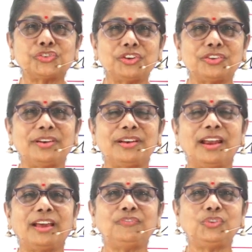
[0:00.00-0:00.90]

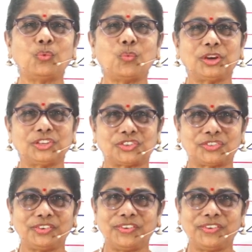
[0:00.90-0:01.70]
Children love to watch the